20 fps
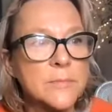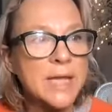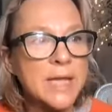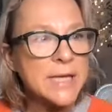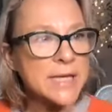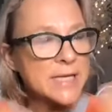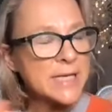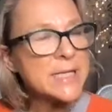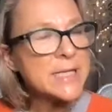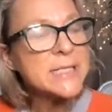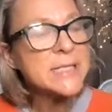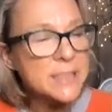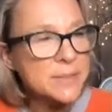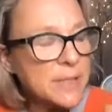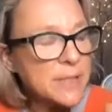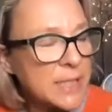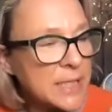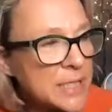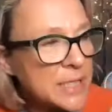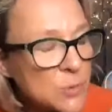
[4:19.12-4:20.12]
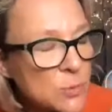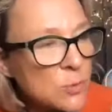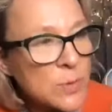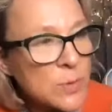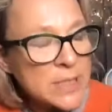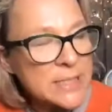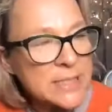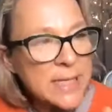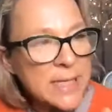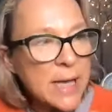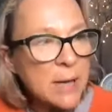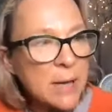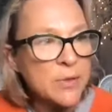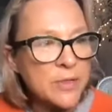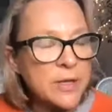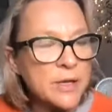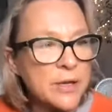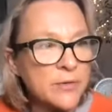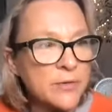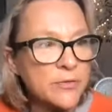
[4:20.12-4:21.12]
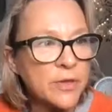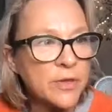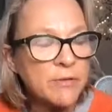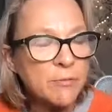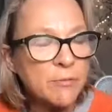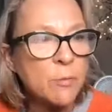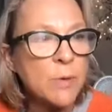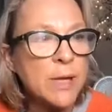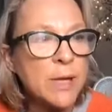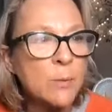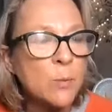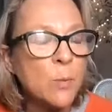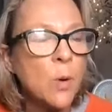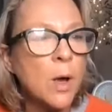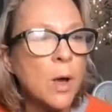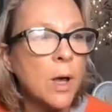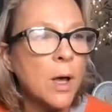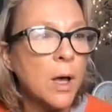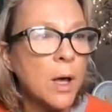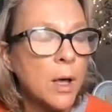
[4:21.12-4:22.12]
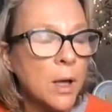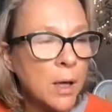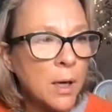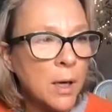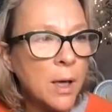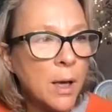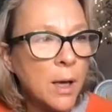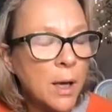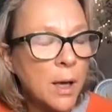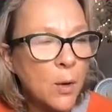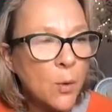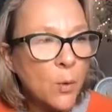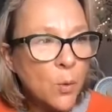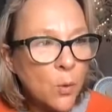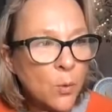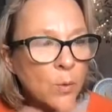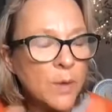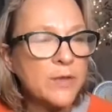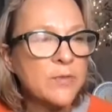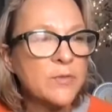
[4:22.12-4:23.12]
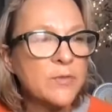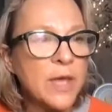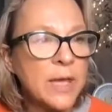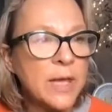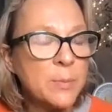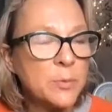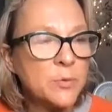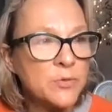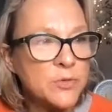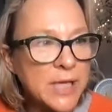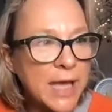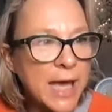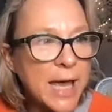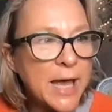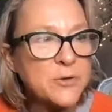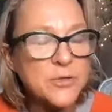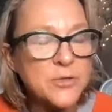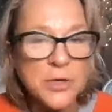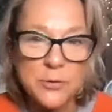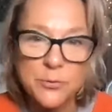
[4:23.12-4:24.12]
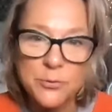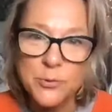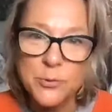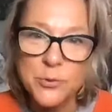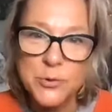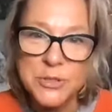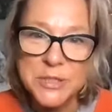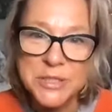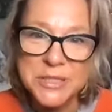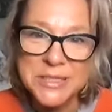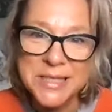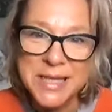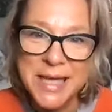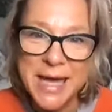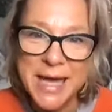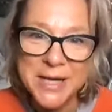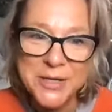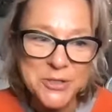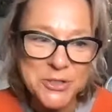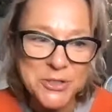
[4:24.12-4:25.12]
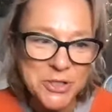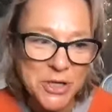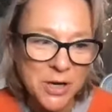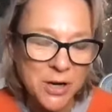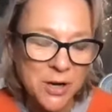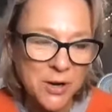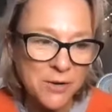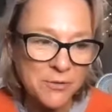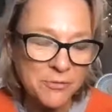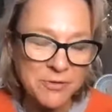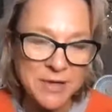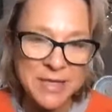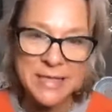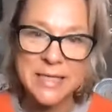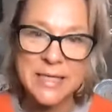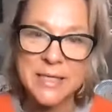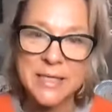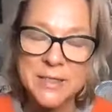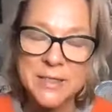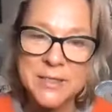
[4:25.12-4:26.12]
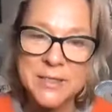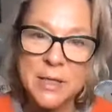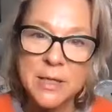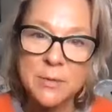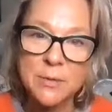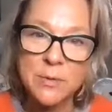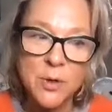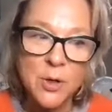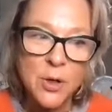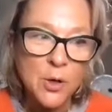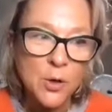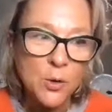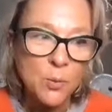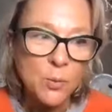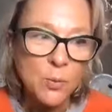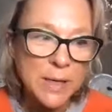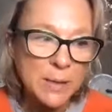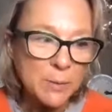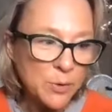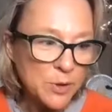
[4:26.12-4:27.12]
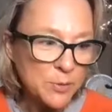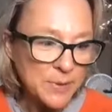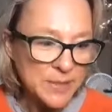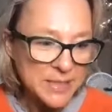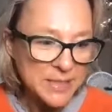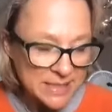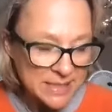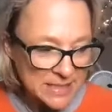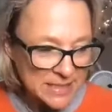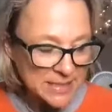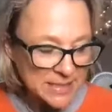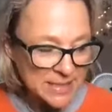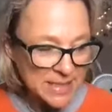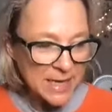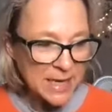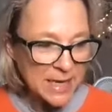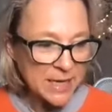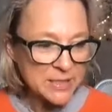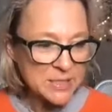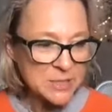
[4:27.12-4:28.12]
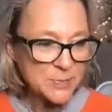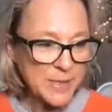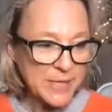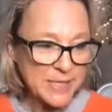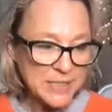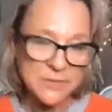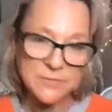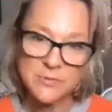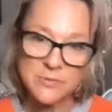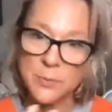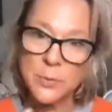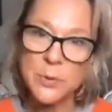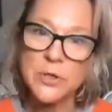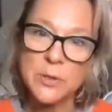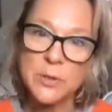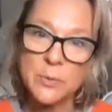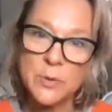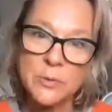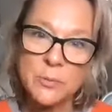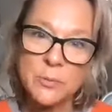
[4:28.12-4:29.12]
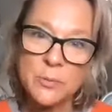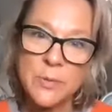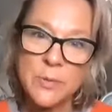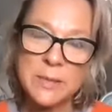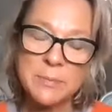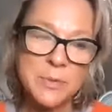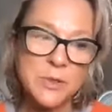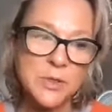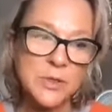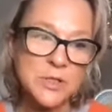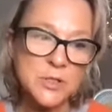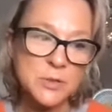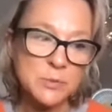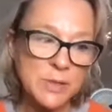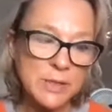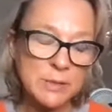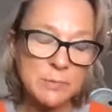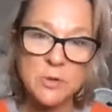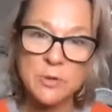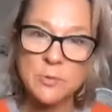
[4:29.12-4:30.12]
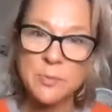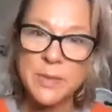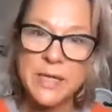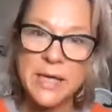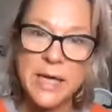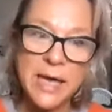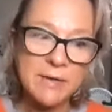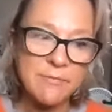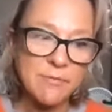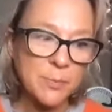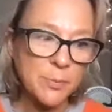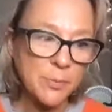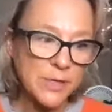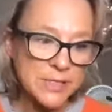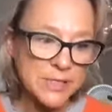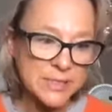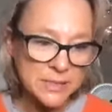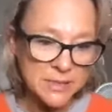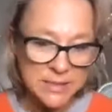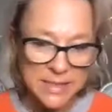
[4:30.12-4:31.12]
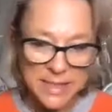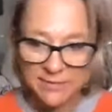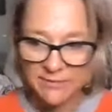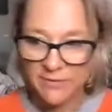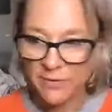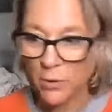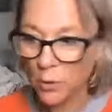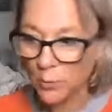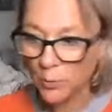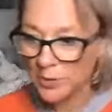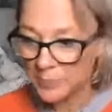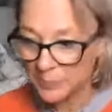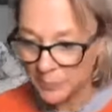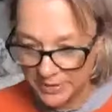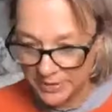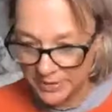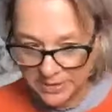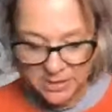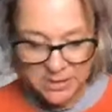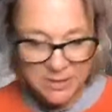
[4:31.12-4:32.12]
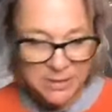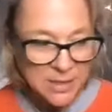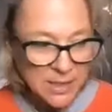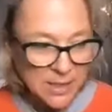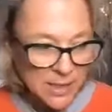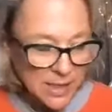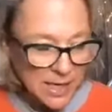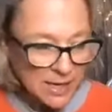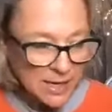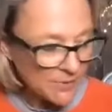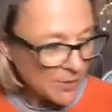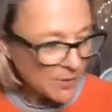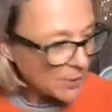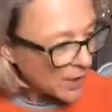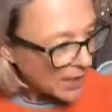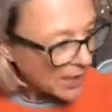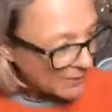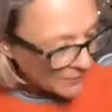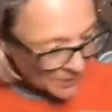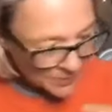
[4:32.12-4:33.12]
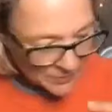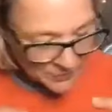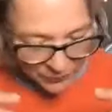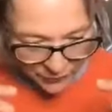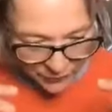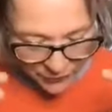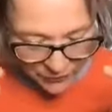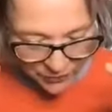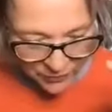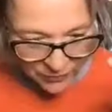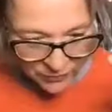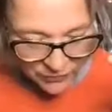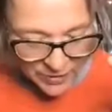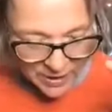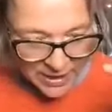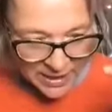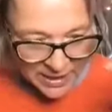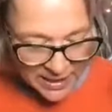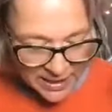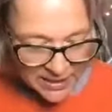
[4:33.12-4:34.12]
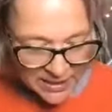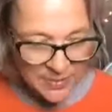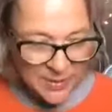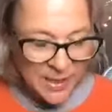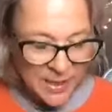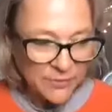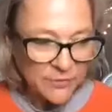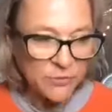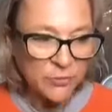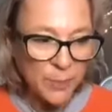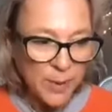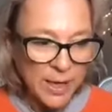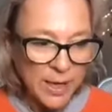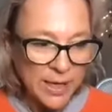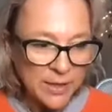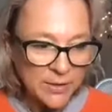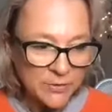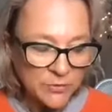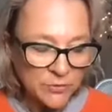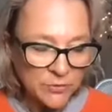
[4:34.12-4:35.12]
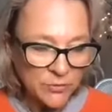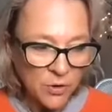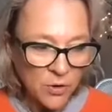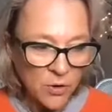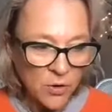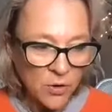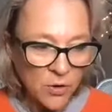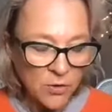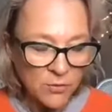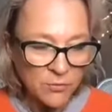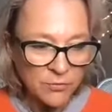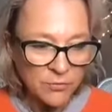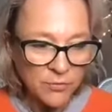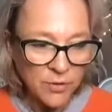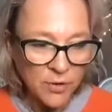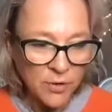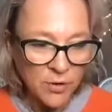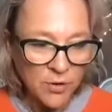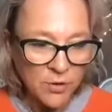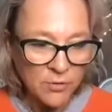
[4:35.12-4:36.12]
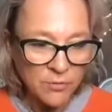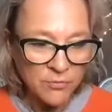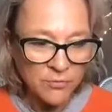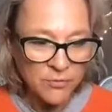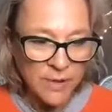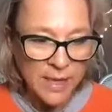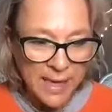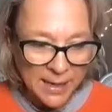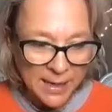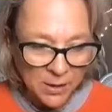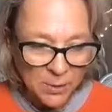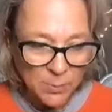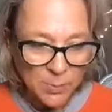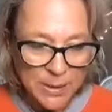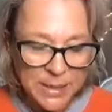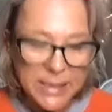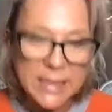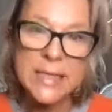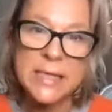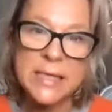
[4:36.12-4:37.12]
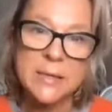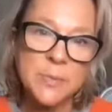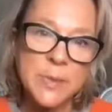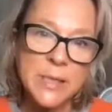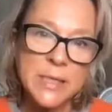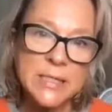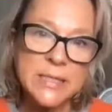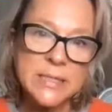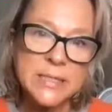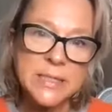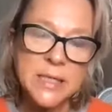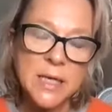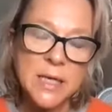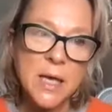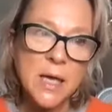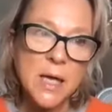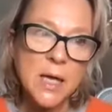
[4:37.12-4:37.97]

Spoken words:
And it is always there within us. If we were always able to catch our thoughts and to catch our feelings, then we would be sitting there in a space of the Buddha, wouldn't we? Because we would be ever present, ever omnipresent, ever sort of in that space of at completely at peace.